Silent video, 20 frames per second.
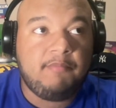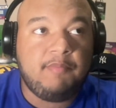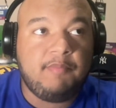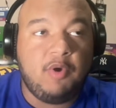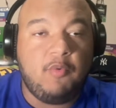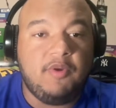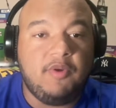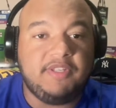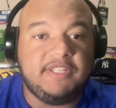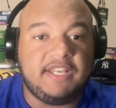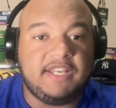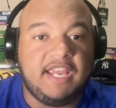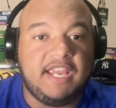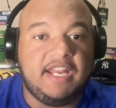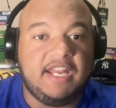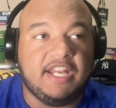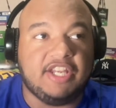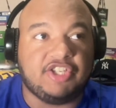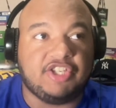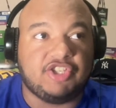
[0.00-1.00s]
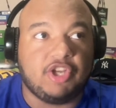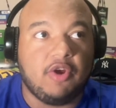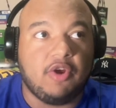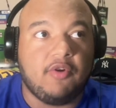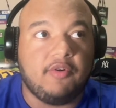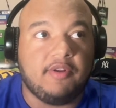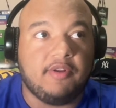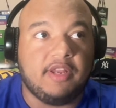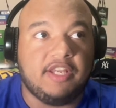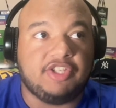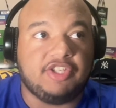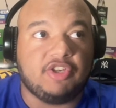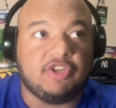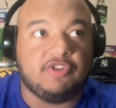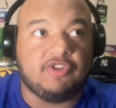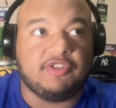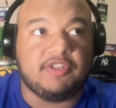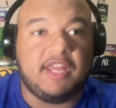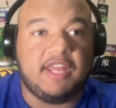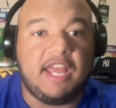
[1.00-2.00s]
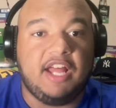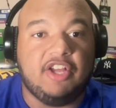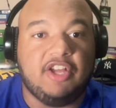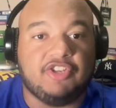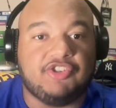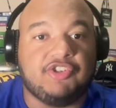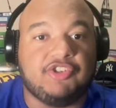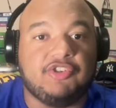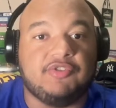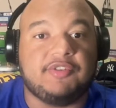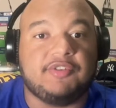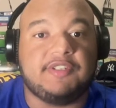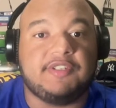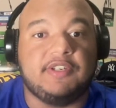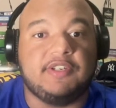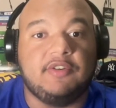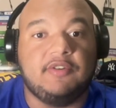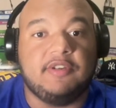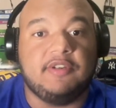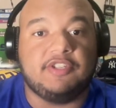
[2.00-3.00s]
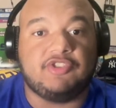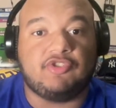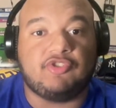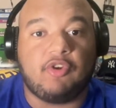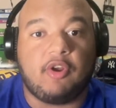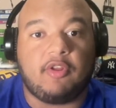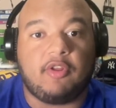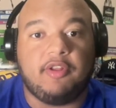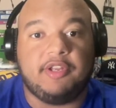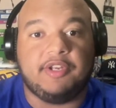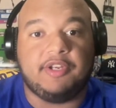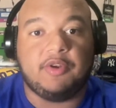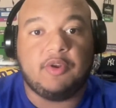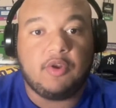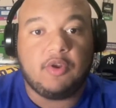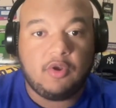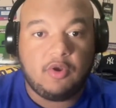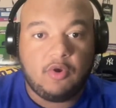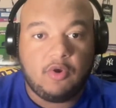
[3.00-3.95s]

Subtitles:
But once again, it shows you that LSU still is struggling